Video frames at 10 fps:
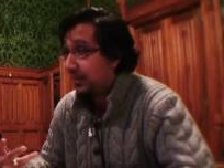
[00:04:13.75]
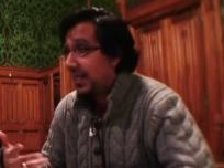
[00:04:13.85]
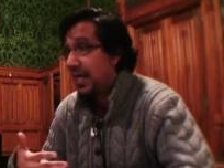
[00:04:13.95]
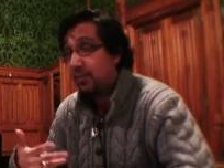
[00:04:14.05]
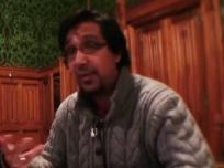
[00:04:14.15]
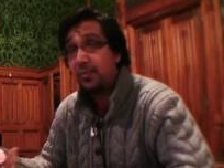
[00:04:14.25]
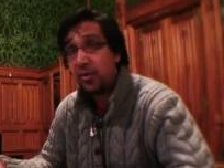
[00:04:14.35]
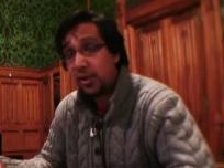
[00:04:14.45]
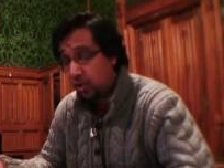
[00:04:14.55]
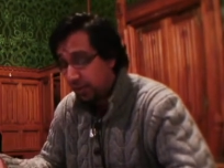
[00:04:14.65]
they had been
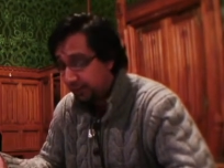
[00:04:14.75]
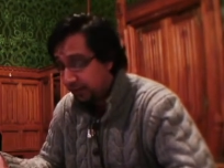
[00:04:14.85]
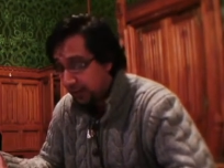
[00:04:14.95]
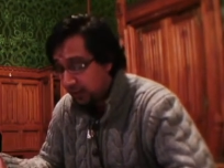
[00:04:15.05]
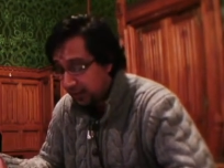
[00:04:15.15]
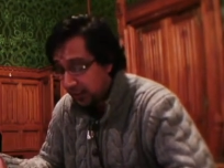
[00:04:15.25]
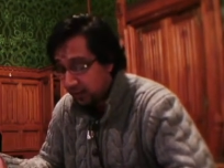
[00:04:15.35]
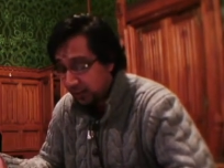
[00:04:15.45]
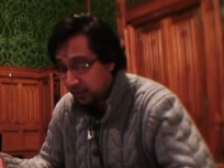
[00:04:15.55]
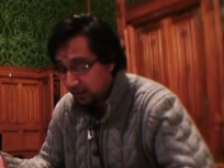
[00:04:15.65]
monitoring various
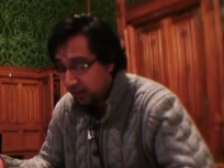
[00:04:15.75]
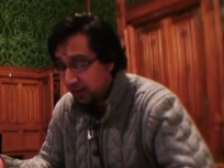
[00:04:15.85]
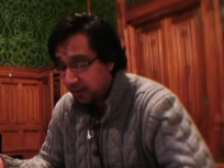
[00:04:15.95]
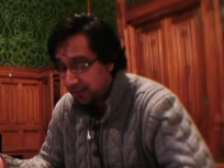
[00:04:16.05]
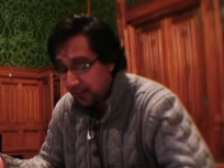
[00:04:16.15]
cells in Qatar,